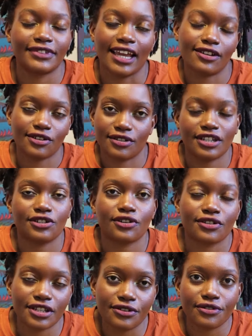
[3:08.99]
get toxic
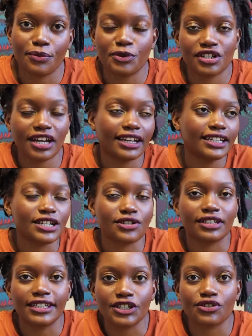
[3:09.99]
shock syndrome, which can lead
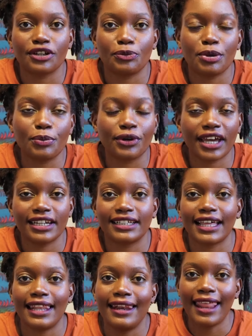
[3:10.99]
to literally people getting
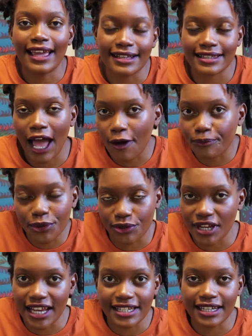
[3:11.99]
their legs
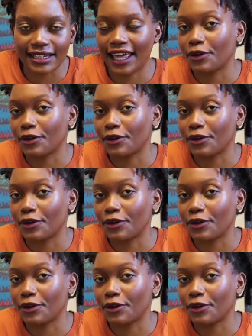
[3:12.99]
amputated,